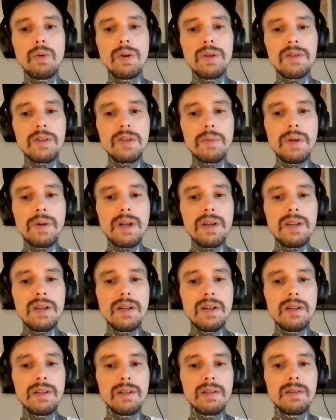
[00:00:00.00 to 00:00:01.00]
when
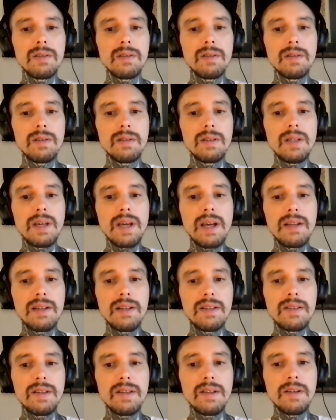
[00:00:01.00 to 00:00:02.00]
Somalia gained
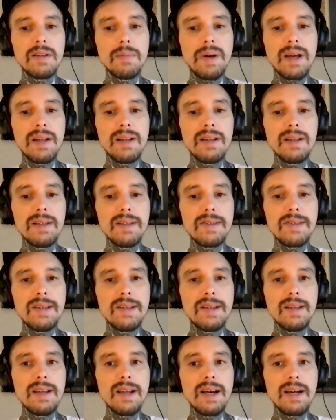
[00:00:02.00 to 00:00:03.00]
its independence
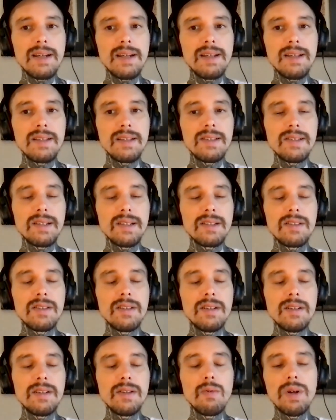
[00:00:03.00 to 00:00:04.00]
in 1960,